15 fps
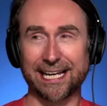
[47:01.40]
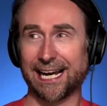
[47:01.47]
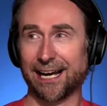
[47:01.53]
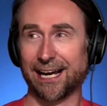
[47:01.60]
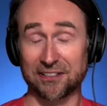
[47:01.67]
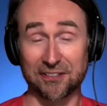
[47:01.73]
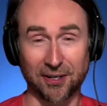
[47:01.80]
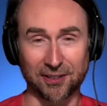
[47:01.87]

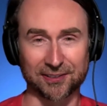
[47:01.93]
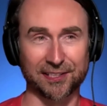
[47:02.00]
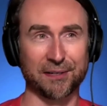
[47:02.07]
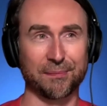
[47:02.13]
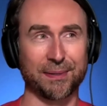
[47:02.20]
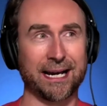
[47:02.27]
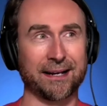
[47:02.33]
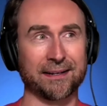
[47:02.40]
to talk to them
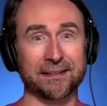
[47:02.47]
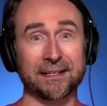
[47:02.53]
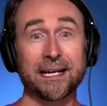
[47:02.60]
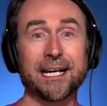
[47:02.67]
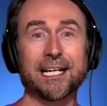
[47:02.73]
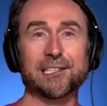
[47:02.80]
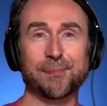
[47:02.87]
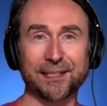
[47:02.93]
and how to
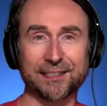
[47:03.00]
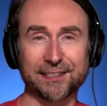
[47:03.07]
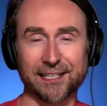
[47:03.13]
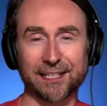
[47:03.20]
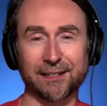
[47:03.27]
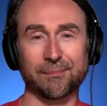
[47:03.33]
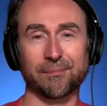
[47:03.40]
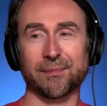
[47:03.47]
speak to
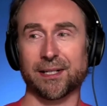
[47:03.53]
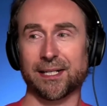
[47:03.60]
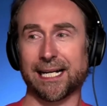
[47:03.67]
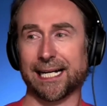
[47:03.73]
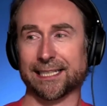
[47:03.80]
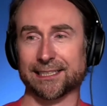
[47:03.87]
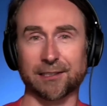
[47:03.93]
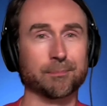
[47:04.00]
them
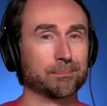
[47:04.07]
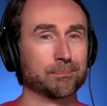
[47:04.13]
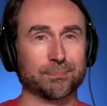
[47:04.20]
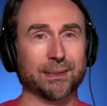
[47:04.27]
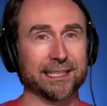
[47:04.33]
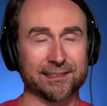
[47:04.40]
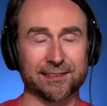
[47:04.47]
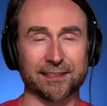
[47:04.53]
at the
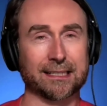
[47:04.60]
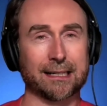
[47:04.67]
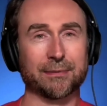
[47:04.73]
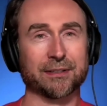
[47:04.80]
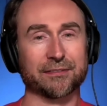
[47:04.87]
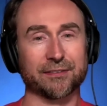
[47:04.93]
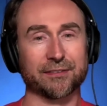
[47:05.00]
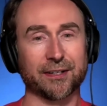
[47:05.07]
place they're
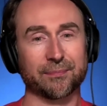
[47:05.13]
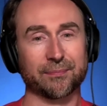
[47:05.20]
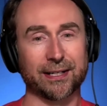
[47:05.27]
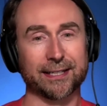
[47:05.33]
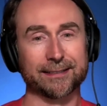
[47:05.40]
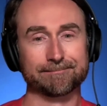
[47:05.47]
coming from, right?